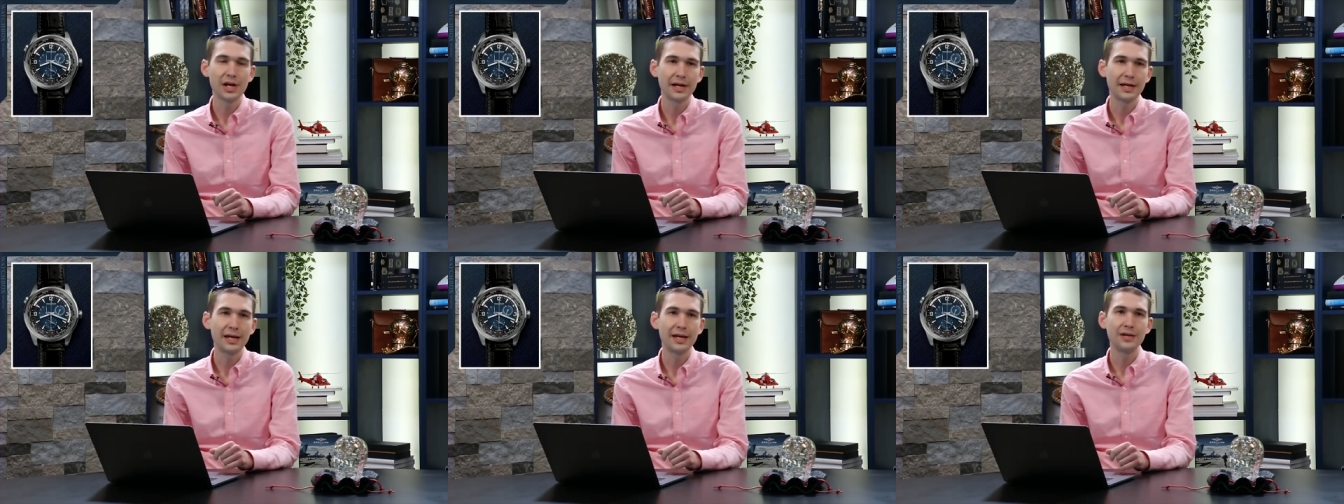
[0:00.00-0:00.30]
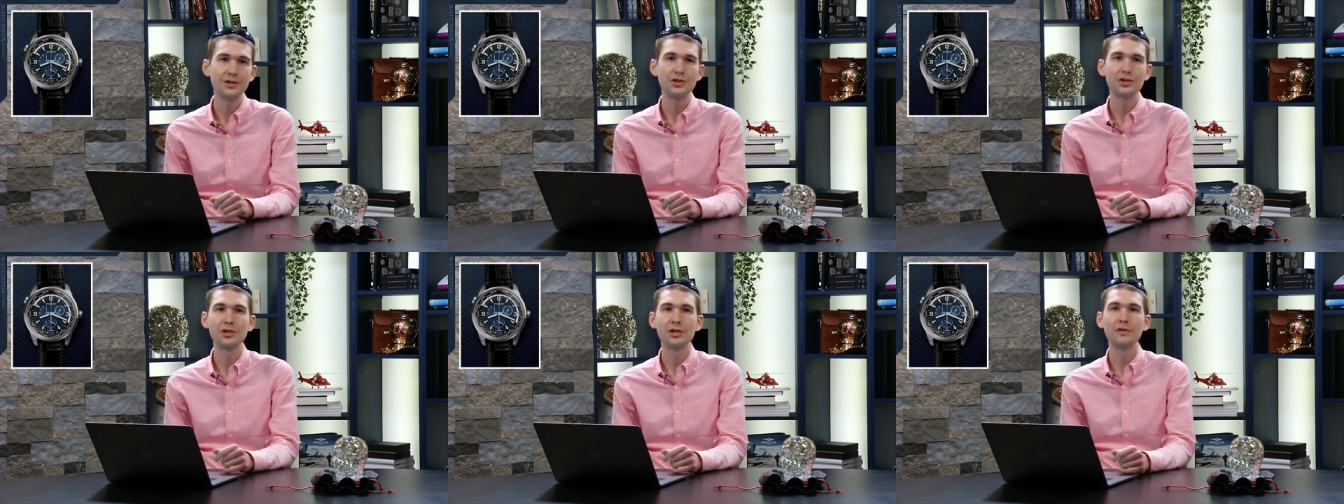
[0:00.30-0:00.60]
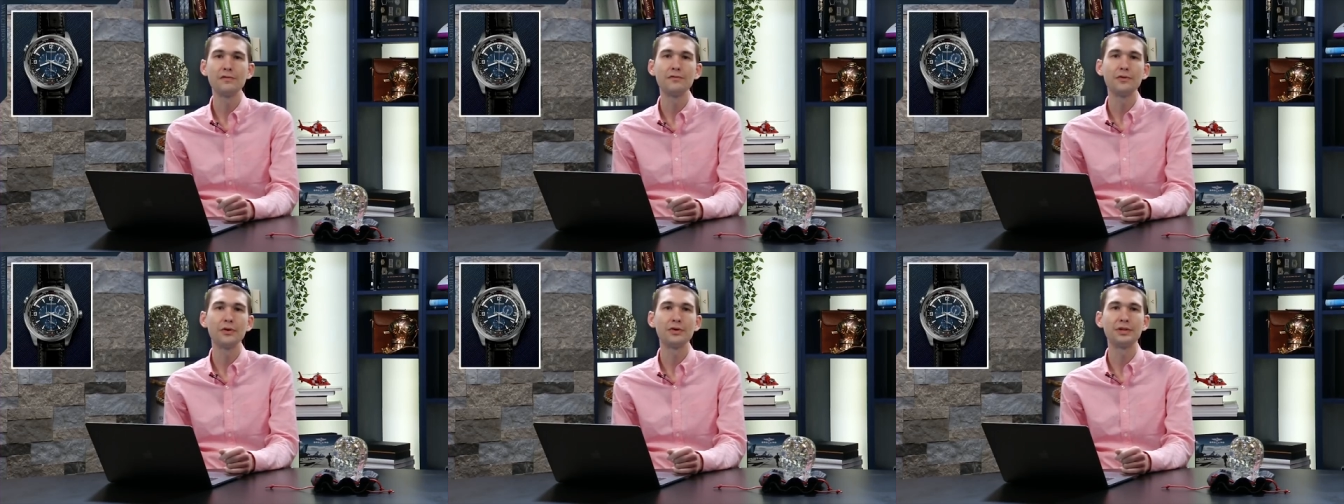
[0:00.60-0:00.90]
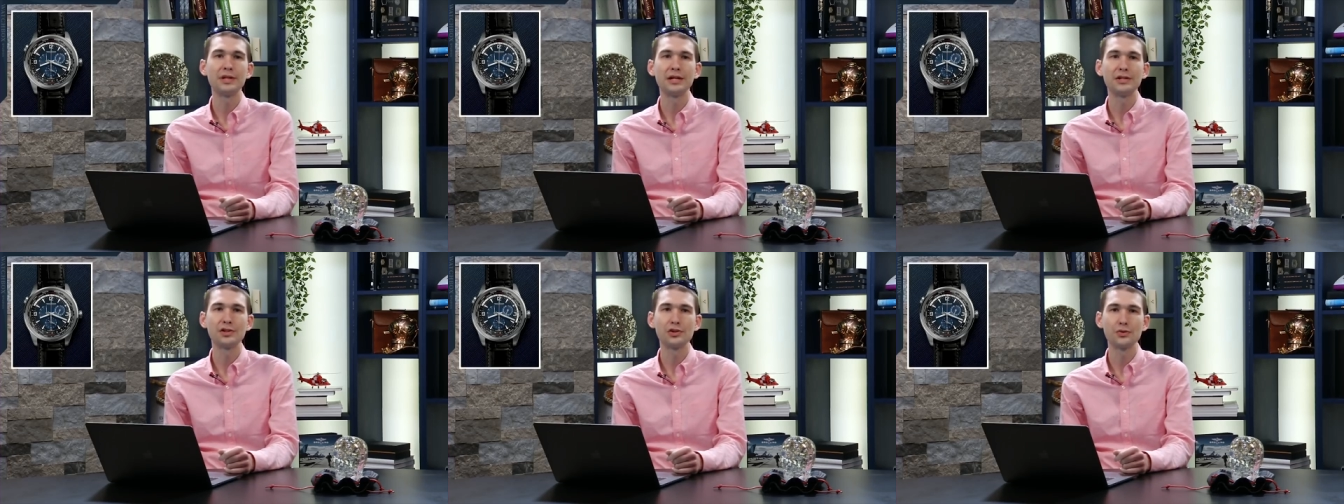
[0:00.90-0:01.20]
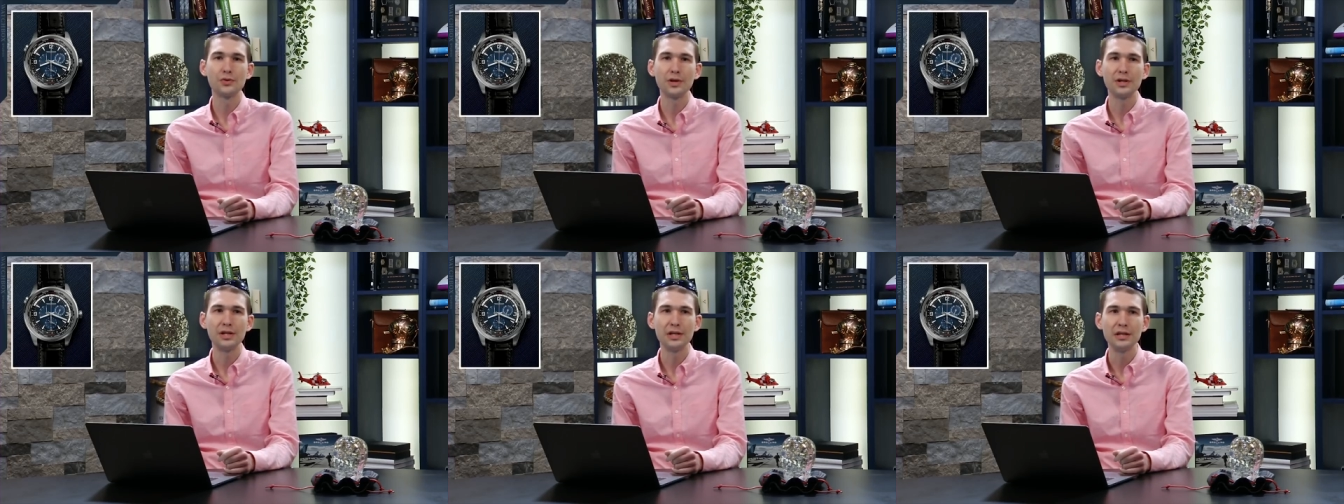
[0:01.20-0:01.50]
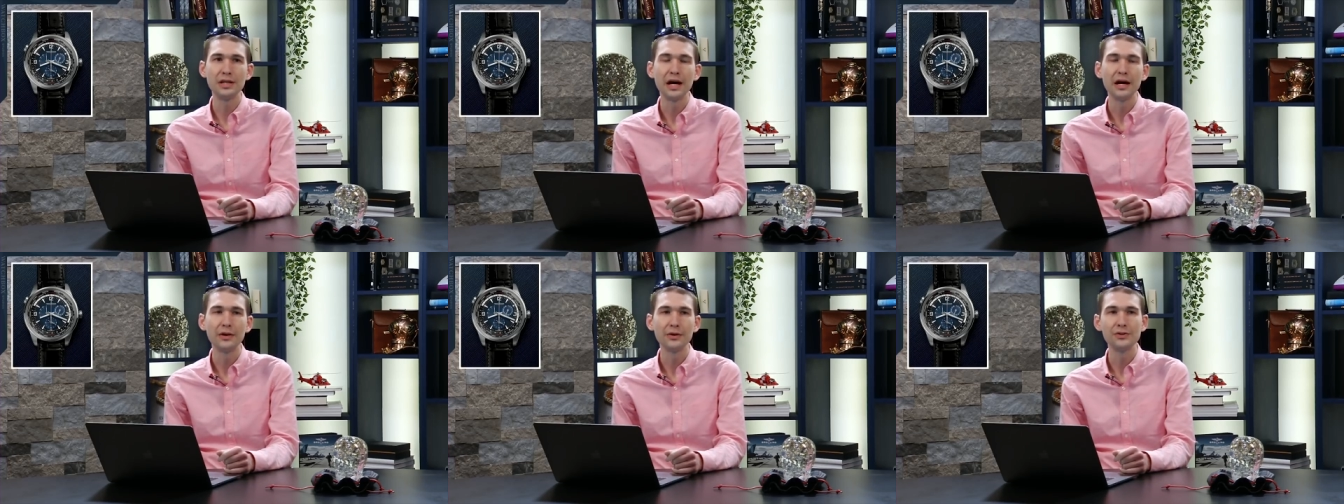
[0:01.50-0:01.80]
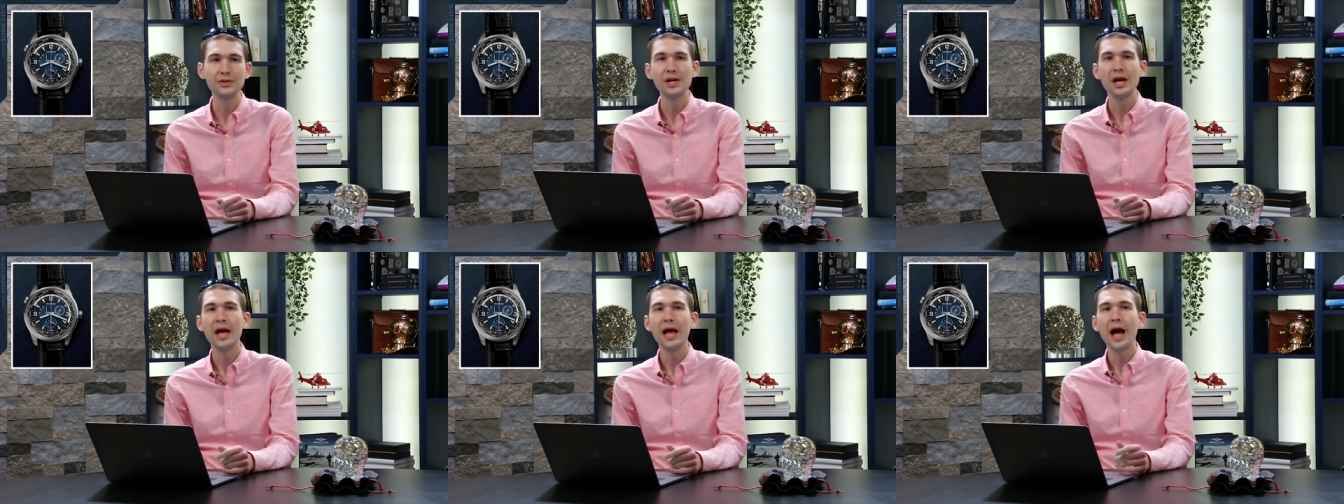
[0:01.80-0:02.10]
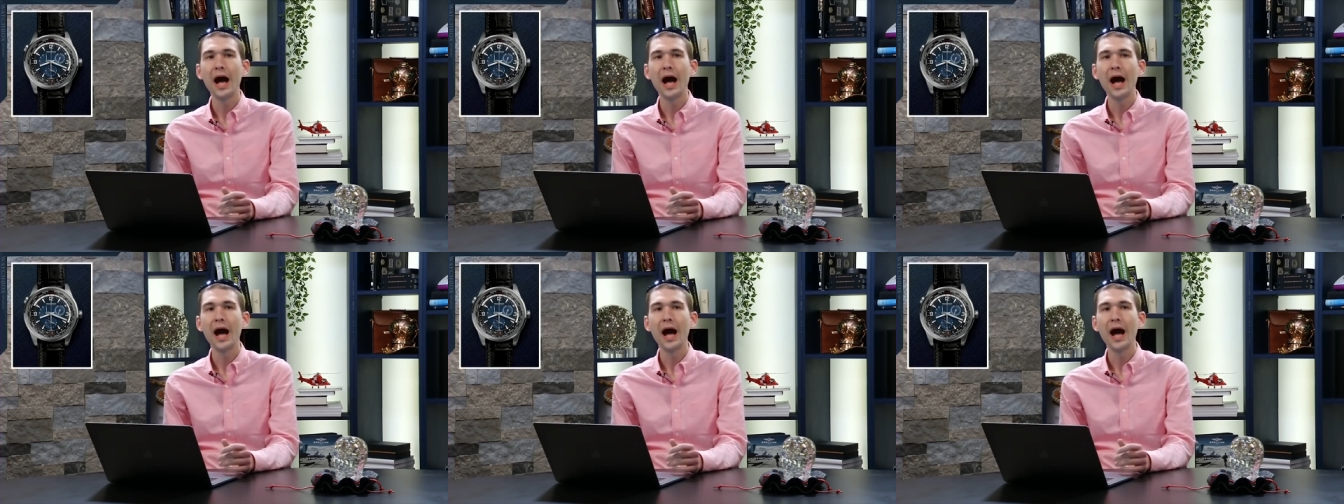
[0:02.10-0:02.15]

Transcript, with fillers: I can't just convert that straight to dollars.